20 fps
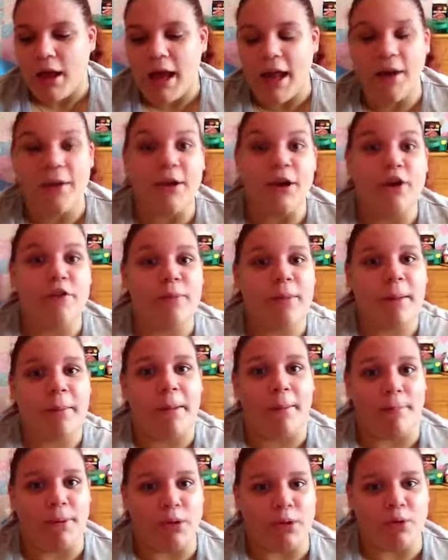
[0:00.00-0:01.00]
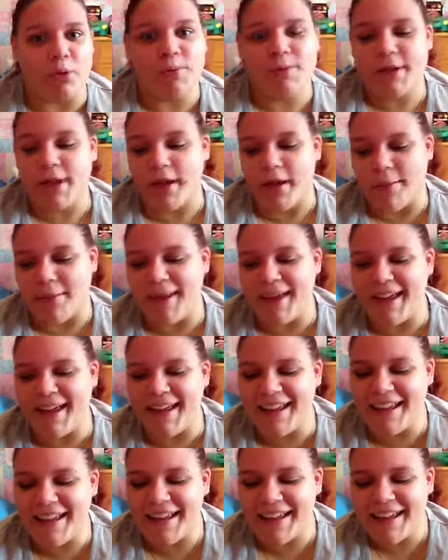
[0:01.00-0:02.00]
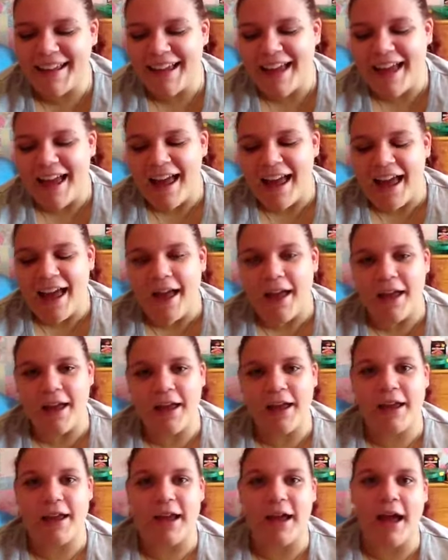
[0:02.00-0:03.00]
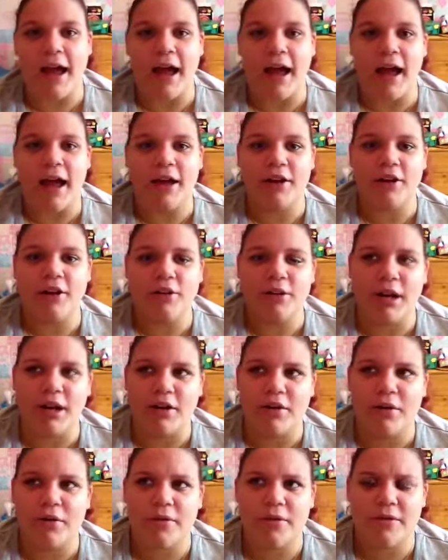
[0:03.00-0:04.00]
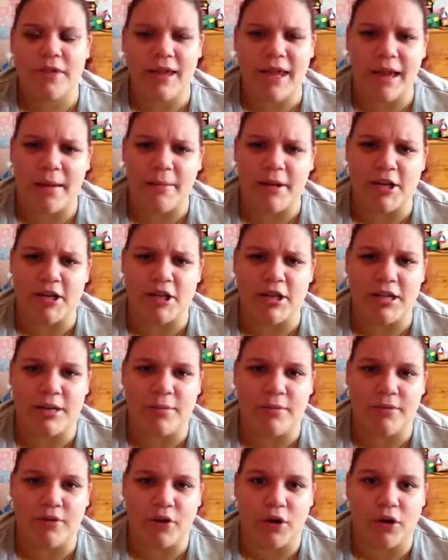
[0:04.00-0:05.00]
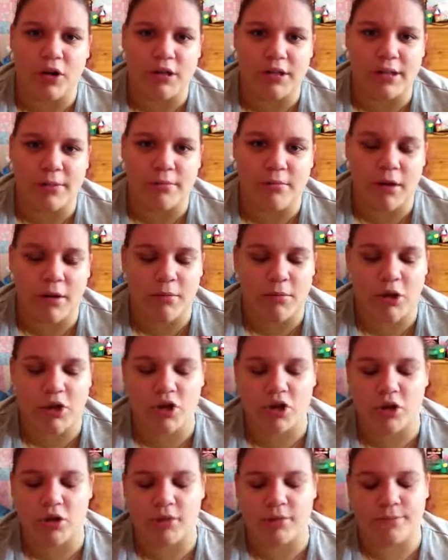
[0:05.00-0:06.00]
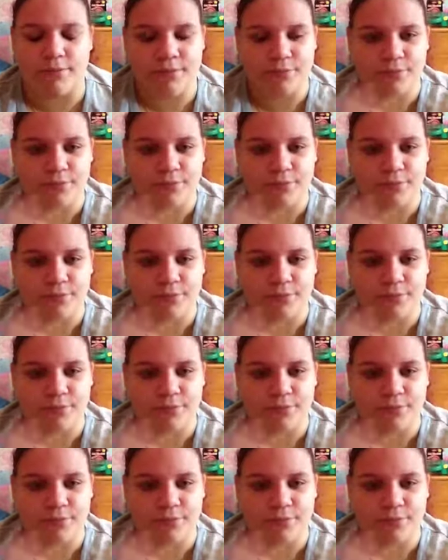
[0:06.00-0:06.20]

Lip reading: Anyway, enough about my boobs. I don't think I mentioned it before, because I'm not sure